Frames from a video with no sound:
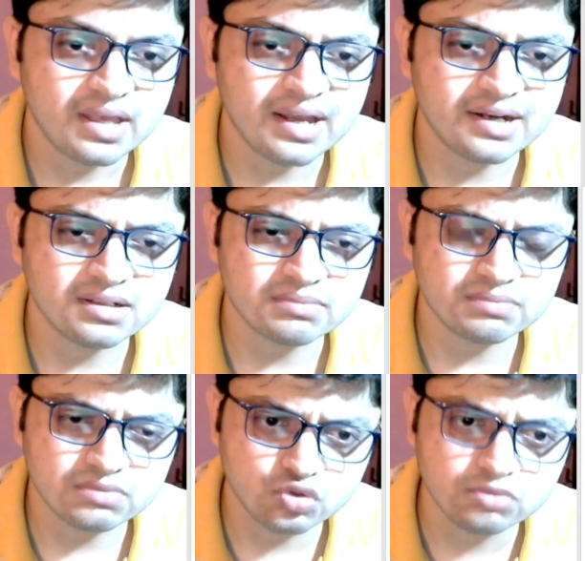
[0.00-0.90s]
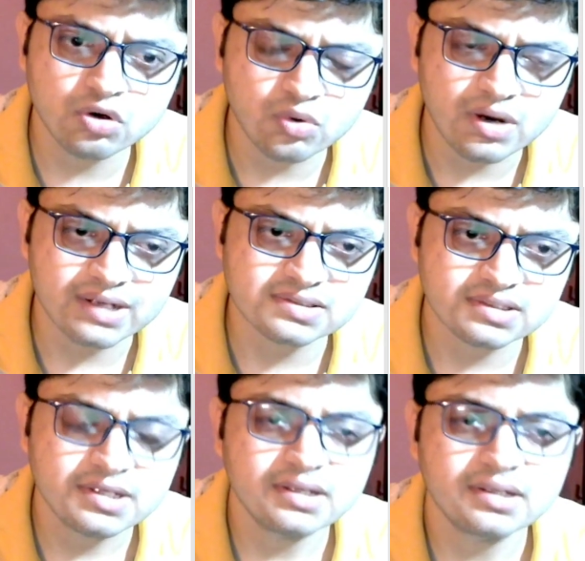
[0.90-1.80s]
and two more works,
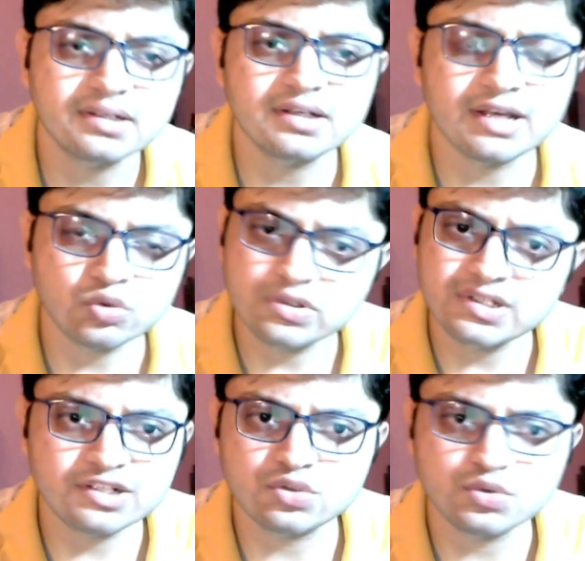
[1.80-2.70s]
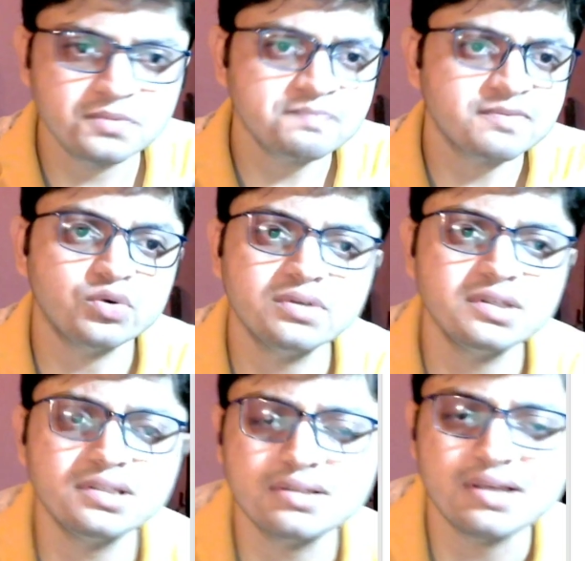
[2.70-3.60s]
and
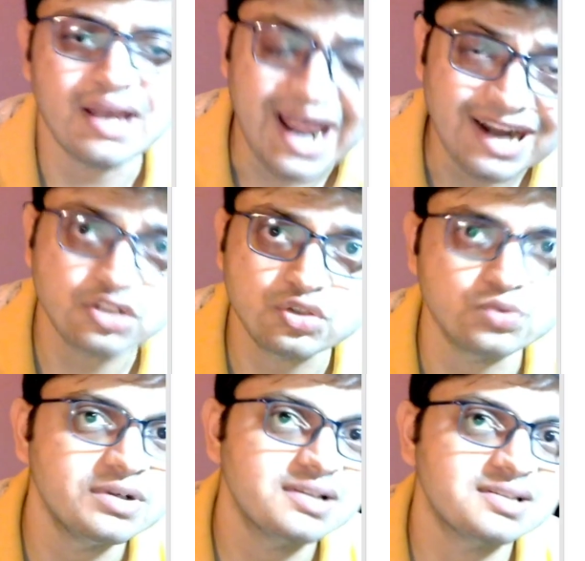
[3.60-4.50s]
we had to